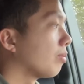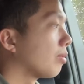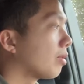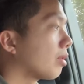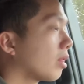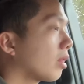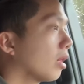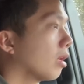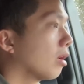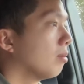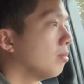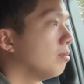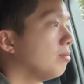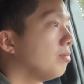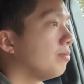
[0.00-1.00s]

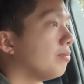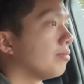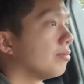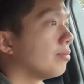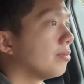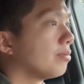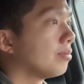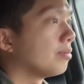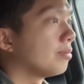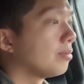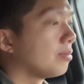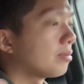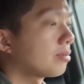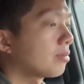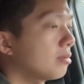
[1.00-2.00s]

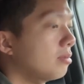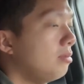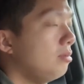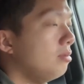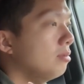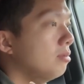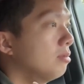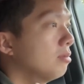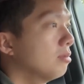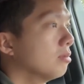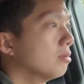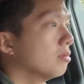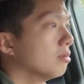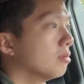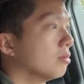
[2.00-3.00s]

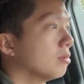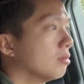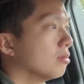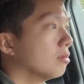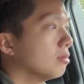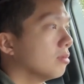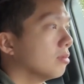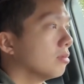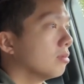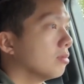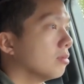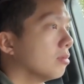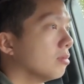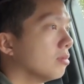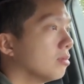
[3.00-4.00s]

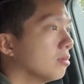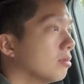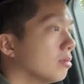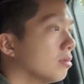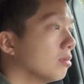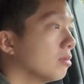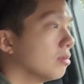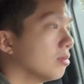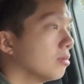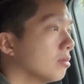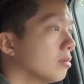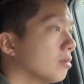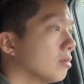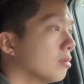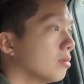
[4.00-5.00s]

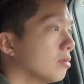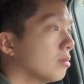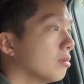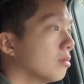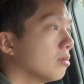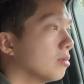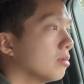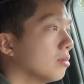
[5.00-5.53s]
(silent)